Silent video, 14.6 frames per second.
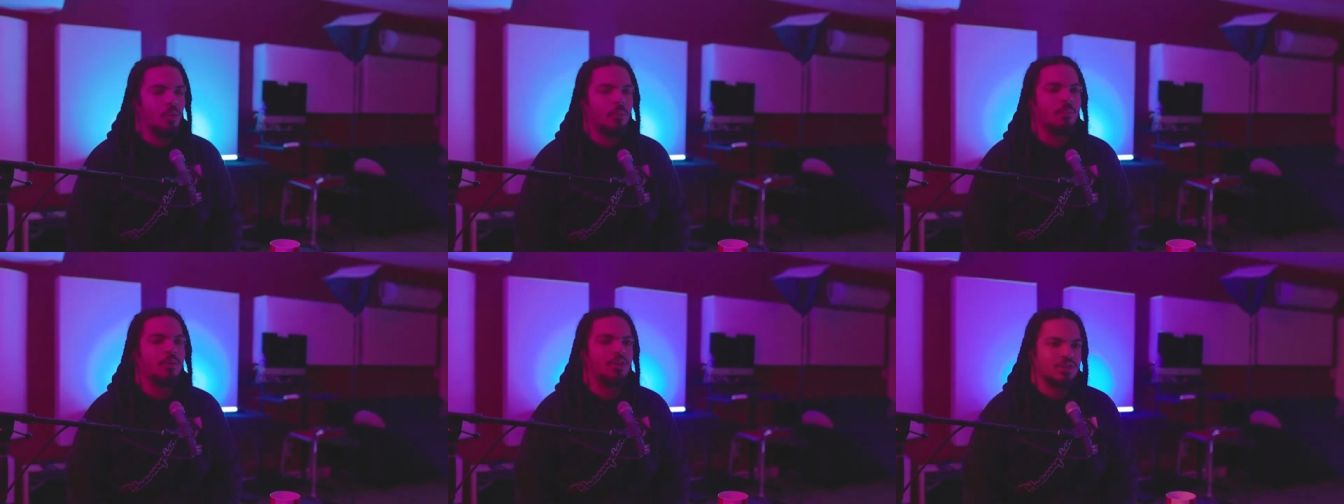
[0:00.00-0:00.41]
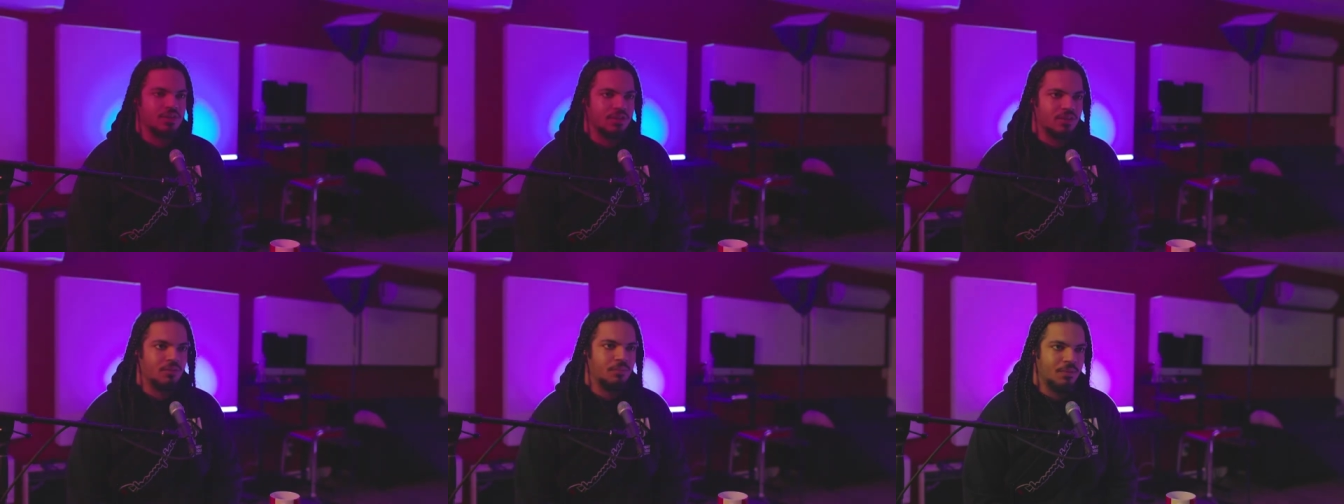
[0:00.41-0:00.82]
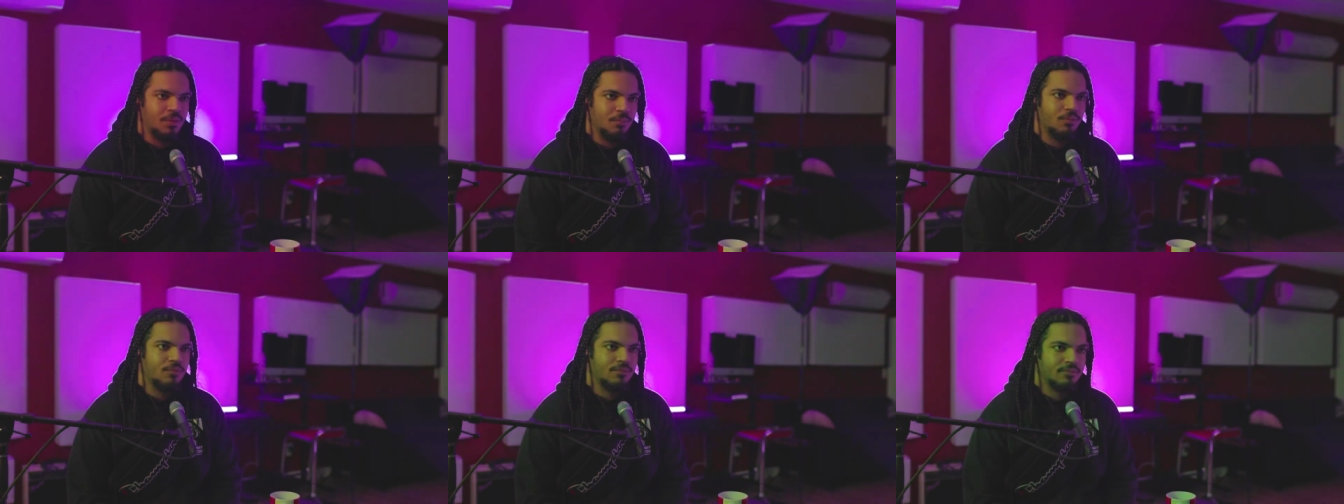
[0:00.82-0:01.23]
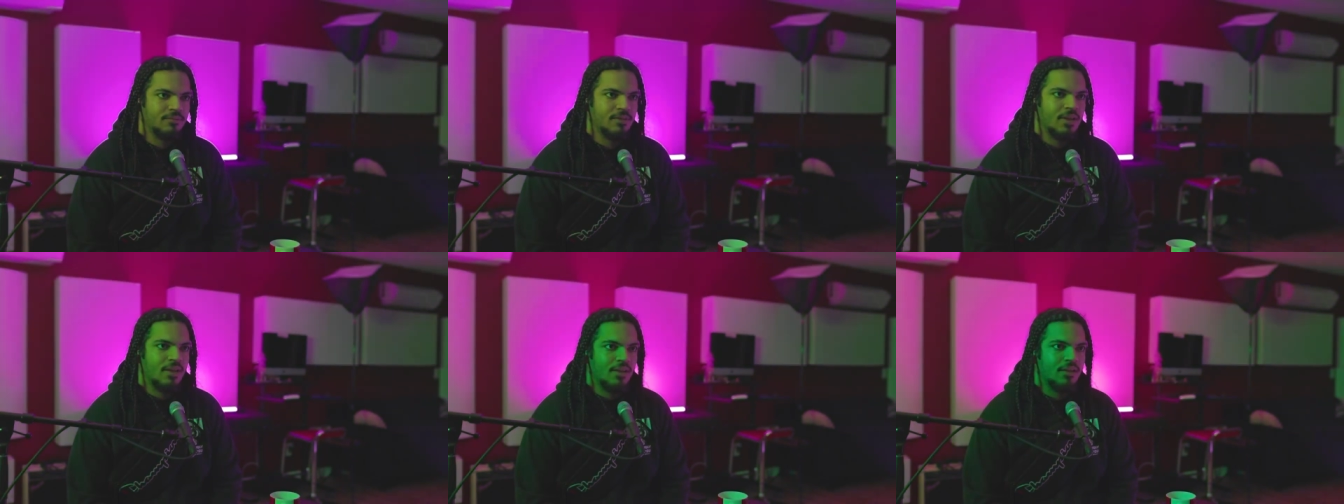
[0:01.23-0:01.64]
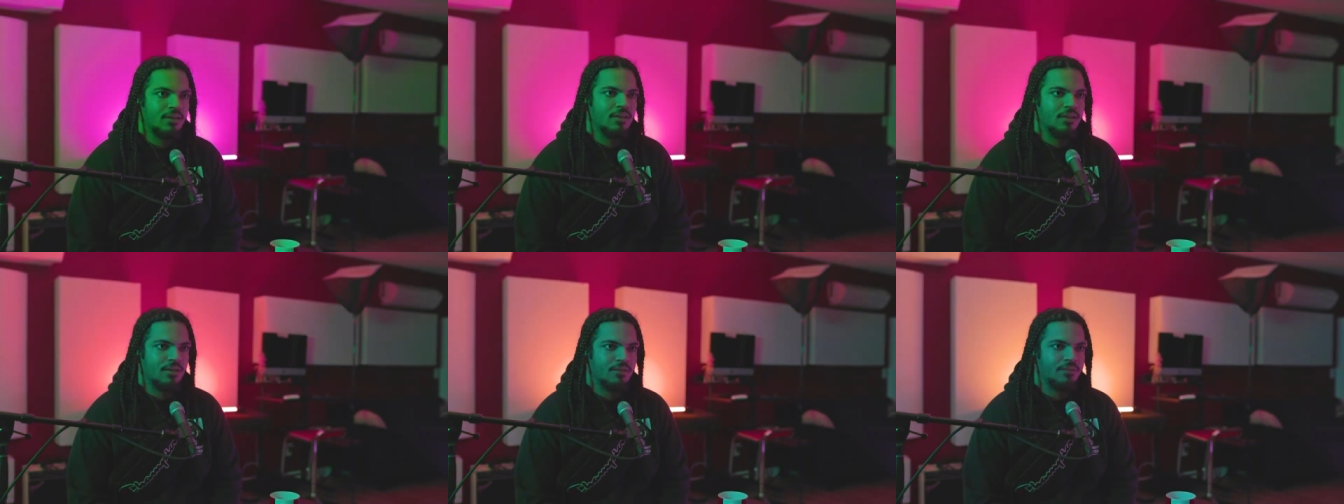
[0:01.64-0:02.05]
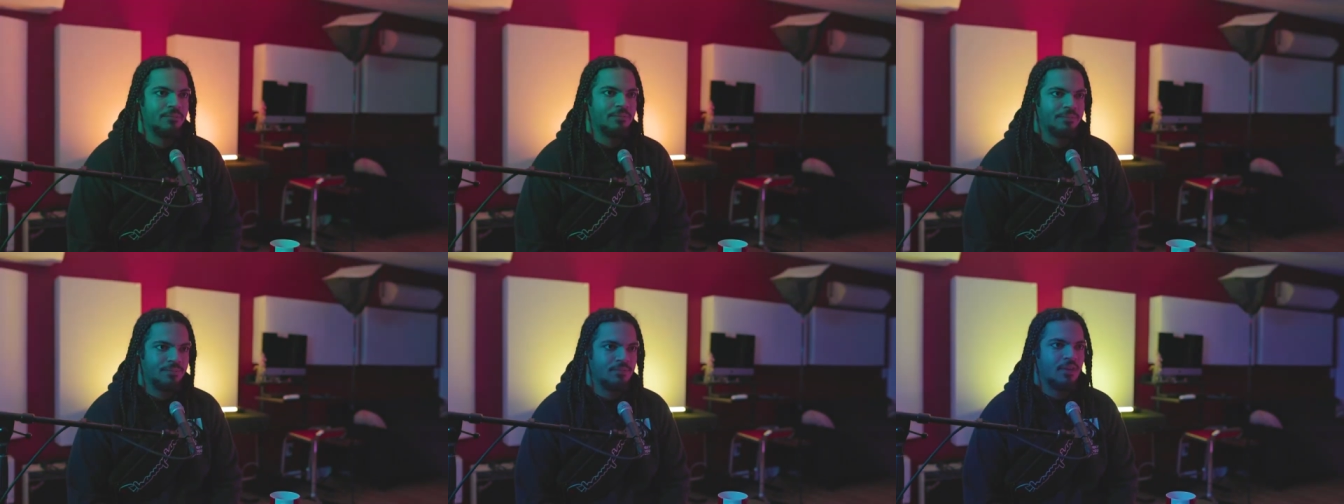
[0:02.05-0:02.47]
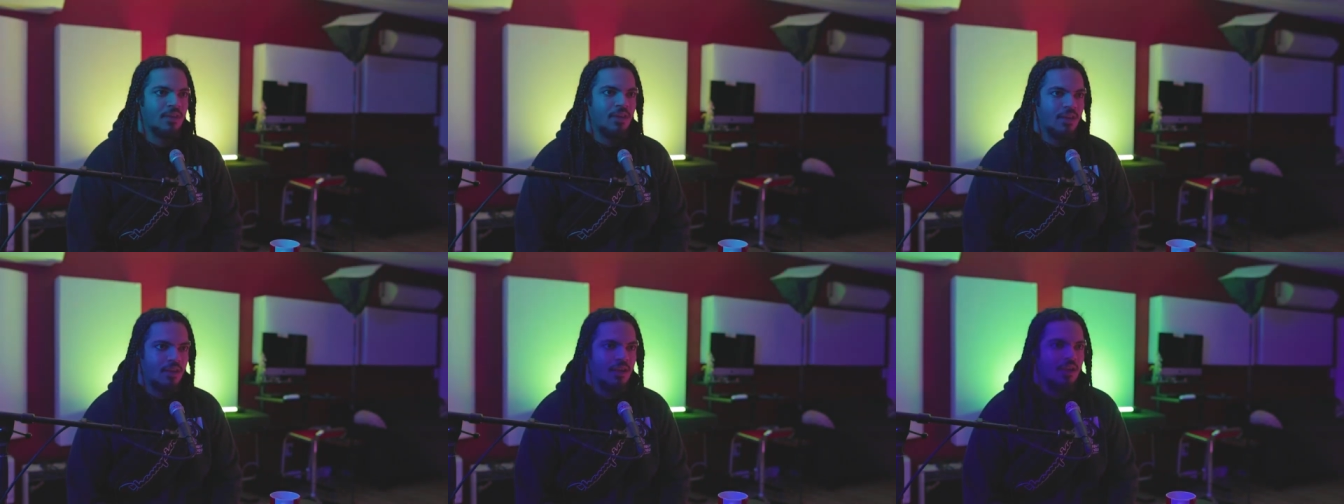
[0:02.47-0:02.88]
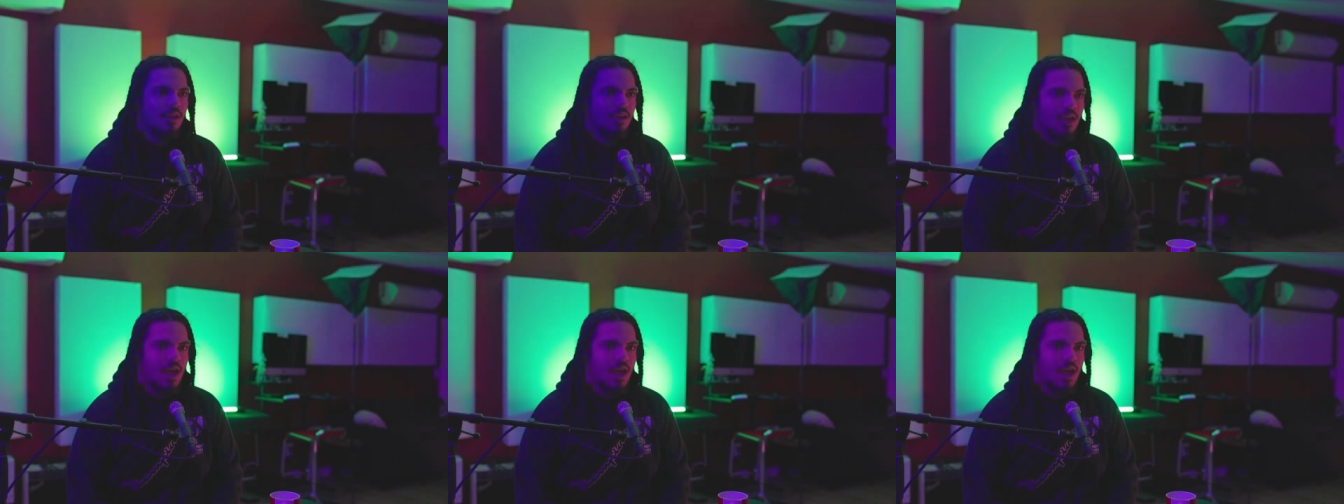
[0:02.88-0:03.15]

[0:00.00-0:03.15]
personally with people. Connecting know? more personally with people.